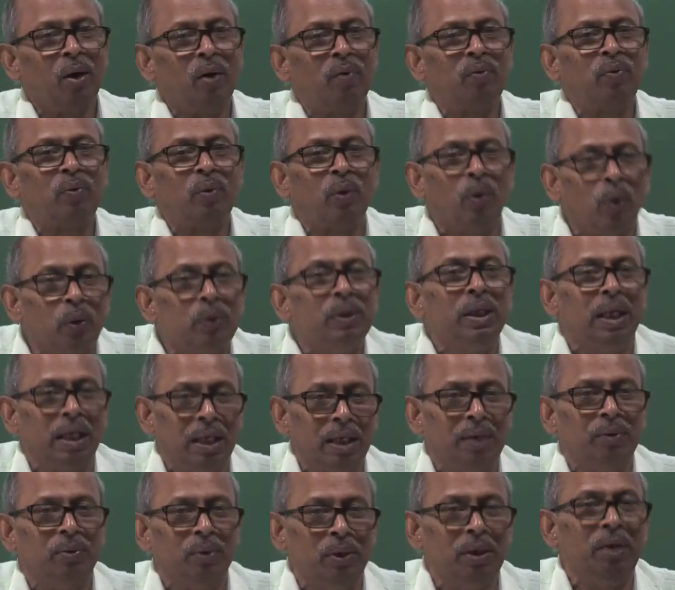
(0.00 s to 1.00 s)
of
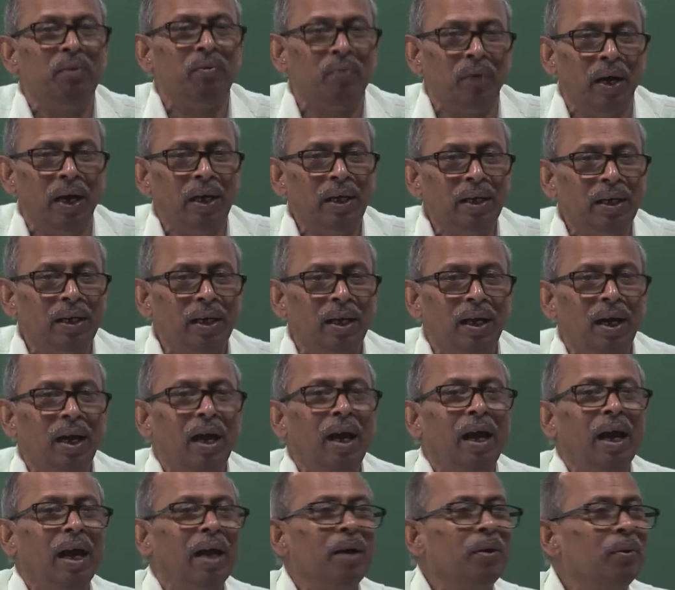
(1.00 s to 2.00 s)
clothing we define,
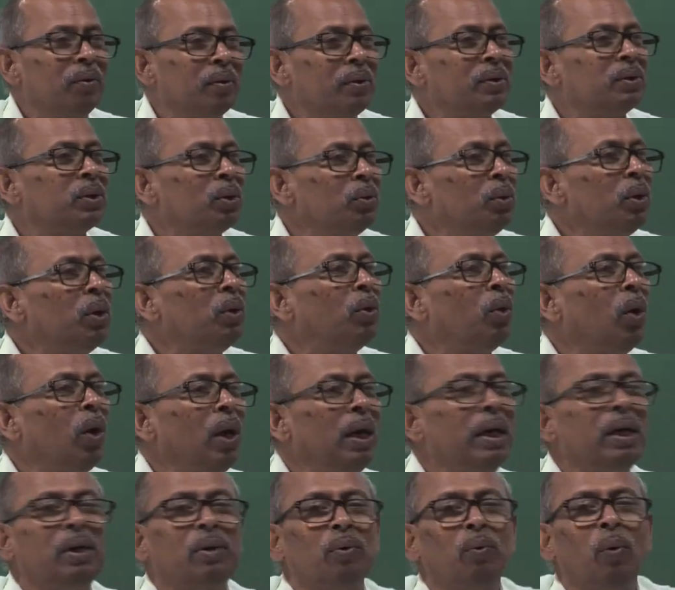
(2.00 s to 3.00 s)
and so we
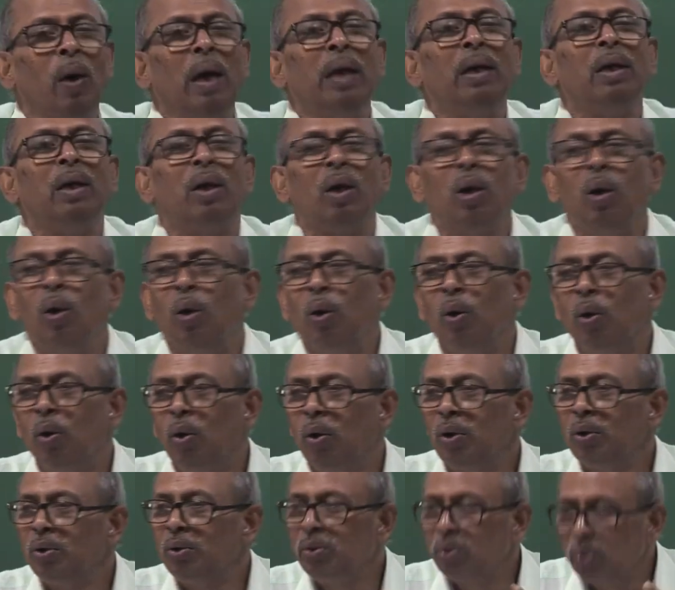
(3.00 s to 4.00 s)
call it 1 kilo,
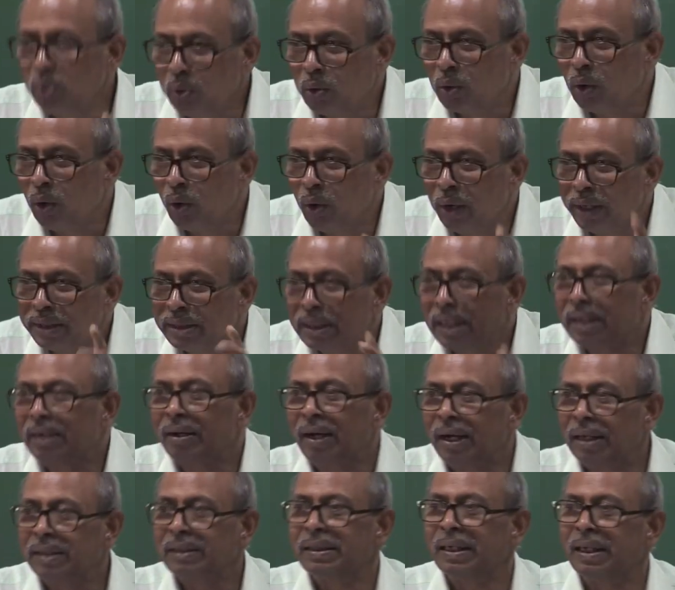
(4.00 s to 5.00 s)
2 kilo,
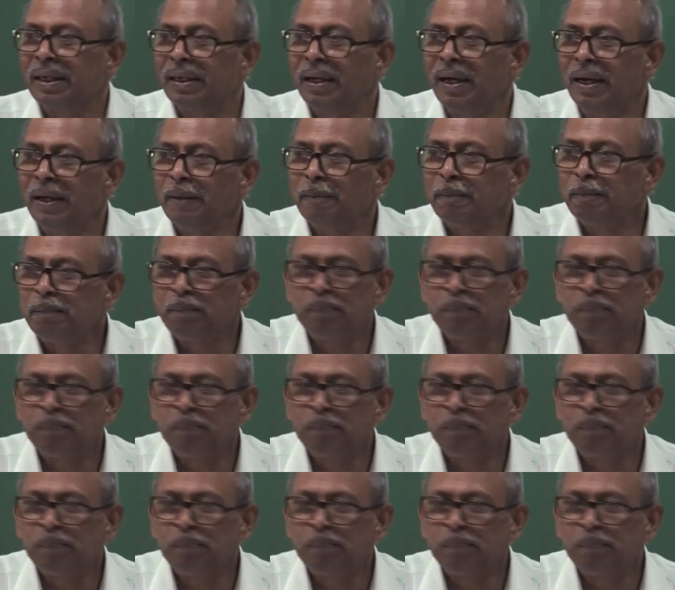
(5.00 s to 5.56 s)
etc., etc.